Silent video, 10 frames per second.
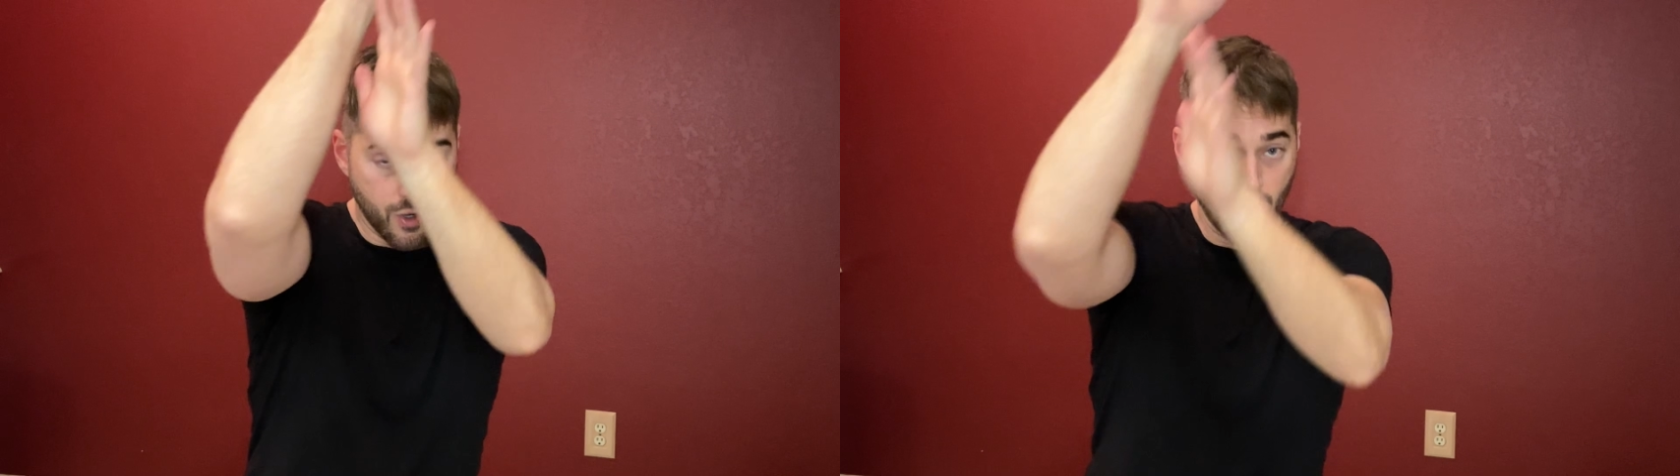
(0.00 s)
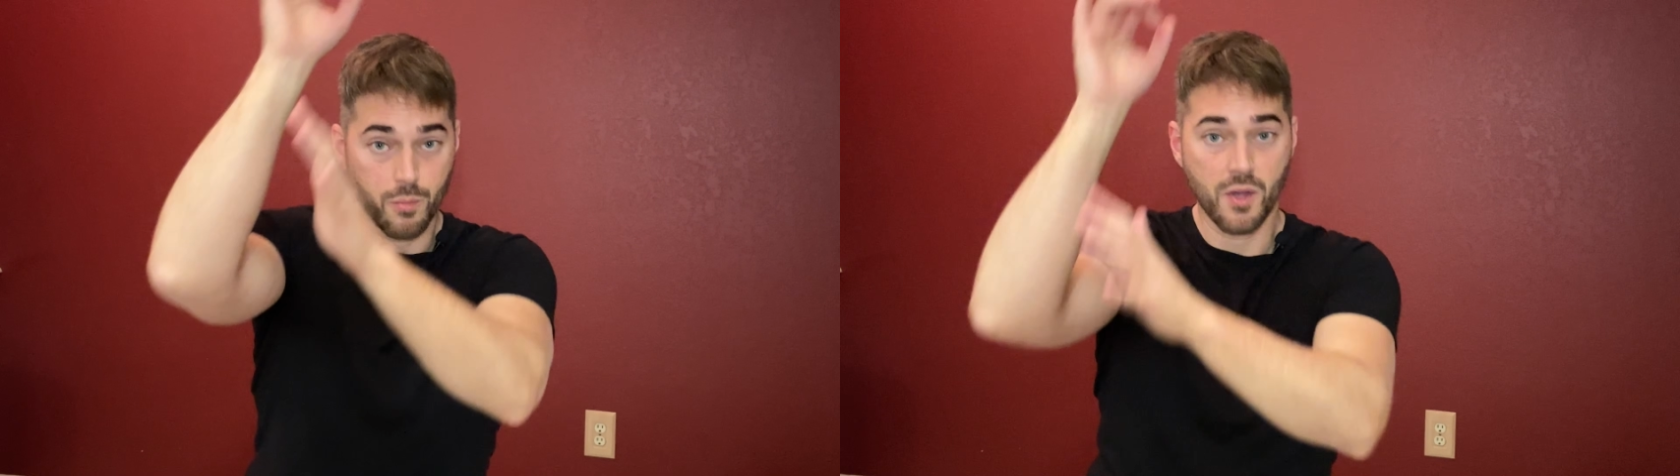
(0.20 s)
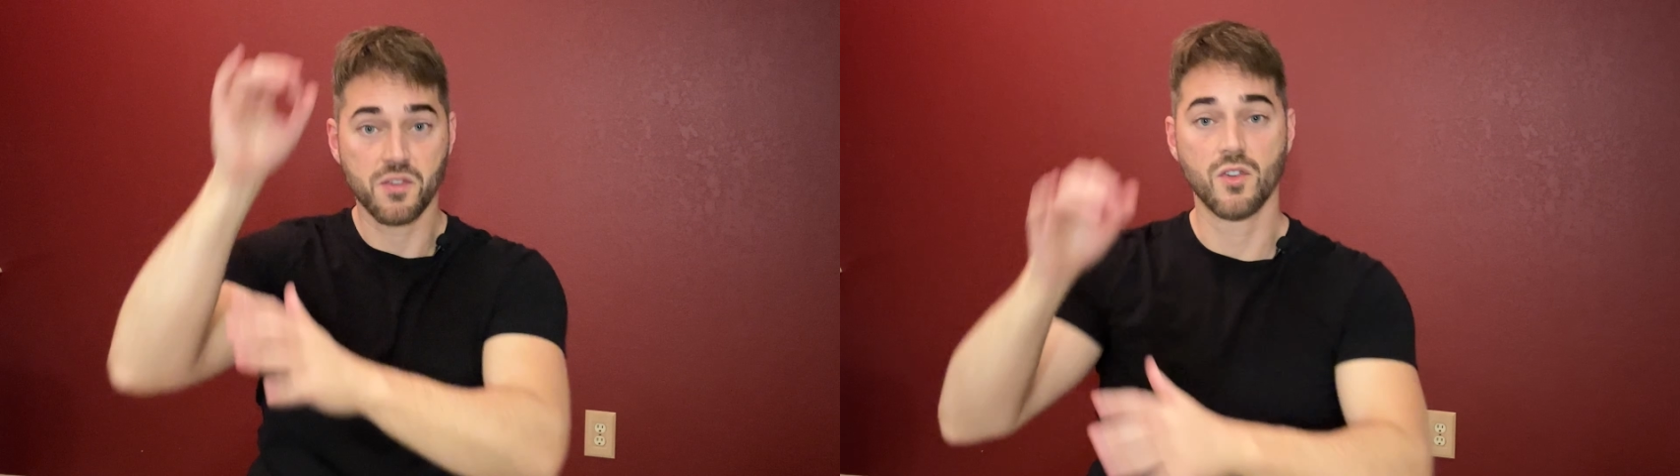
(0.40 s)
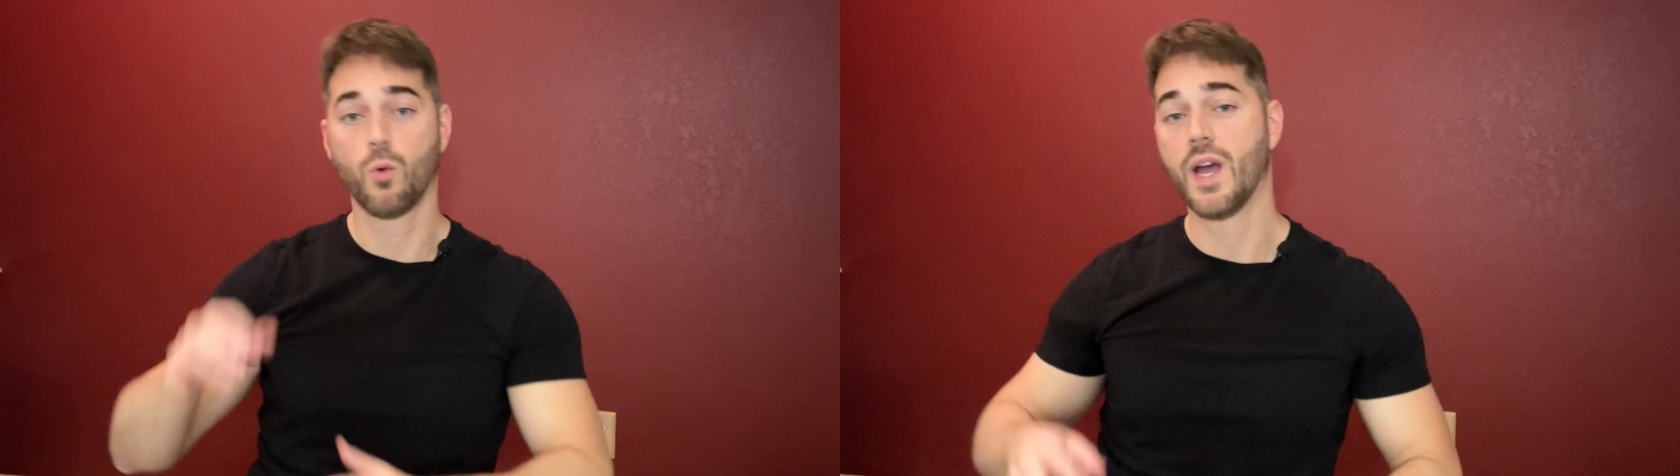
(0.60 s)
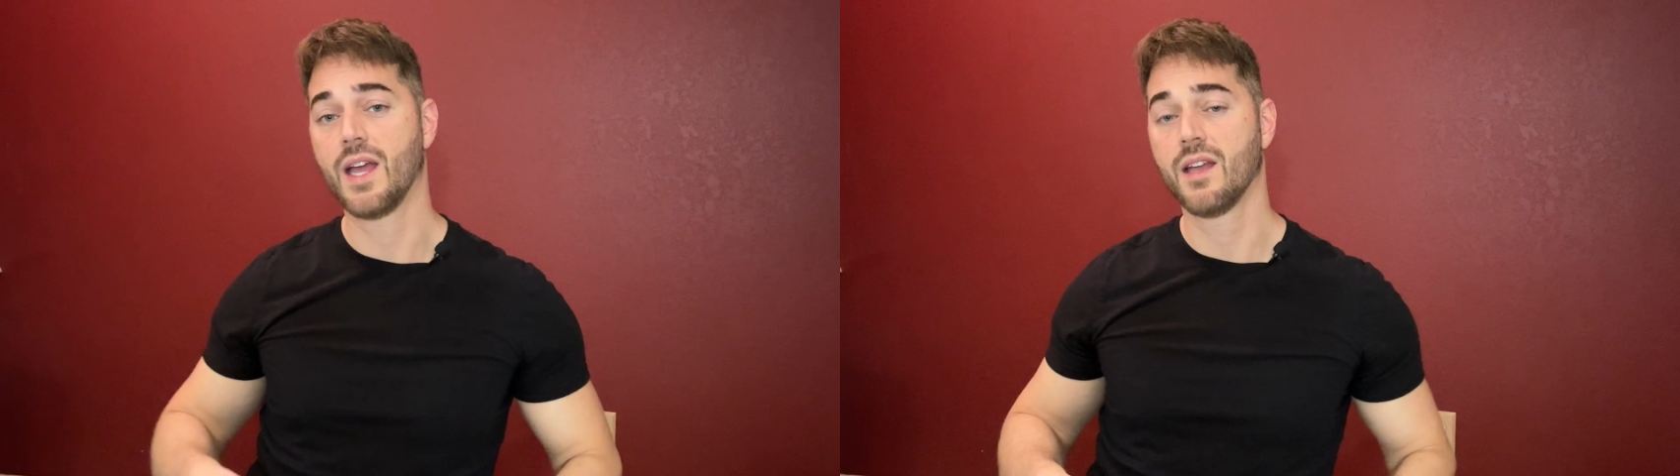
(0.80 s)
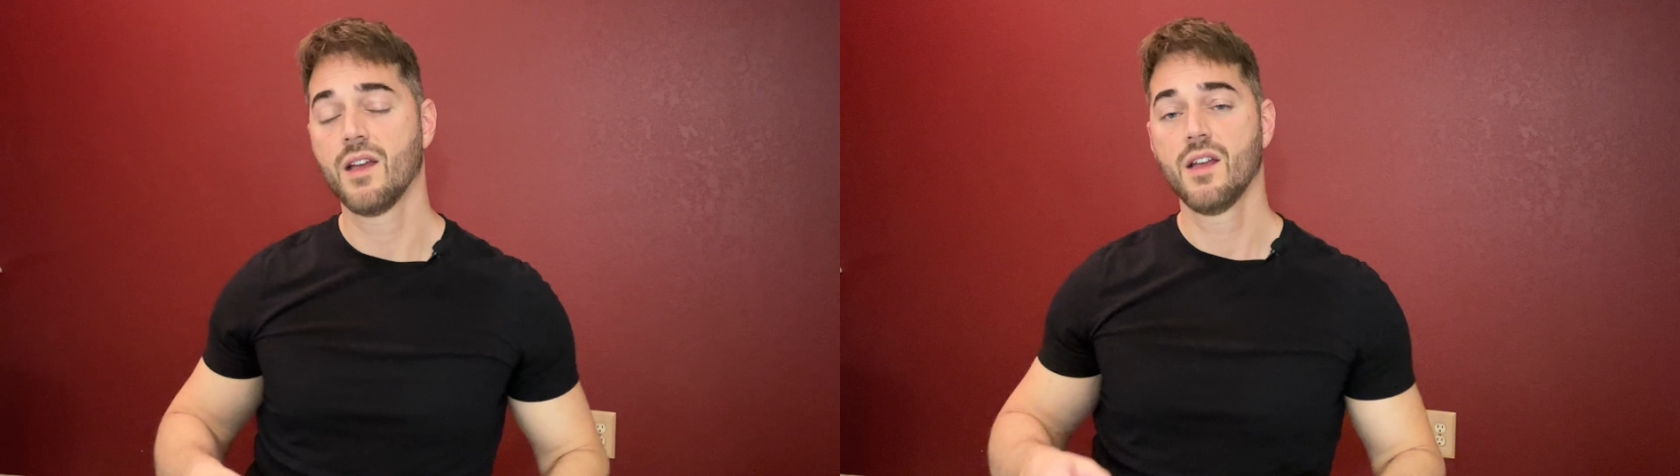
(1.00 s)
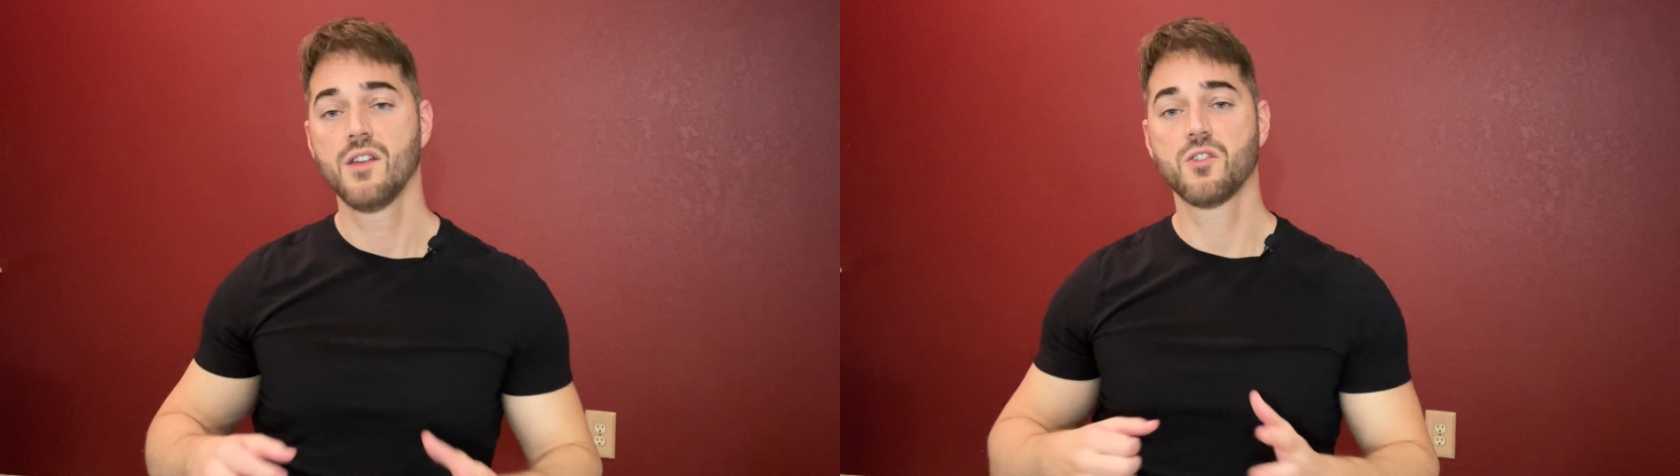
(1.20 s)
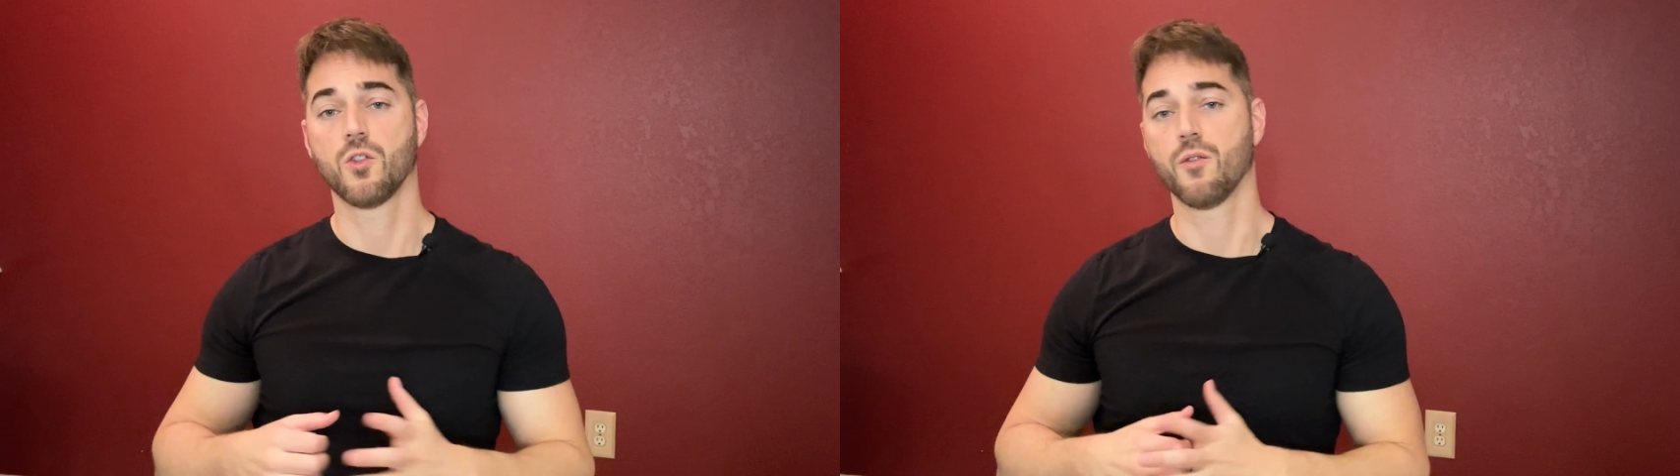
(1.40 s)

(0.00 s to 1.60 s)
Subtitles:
elbows in the way so their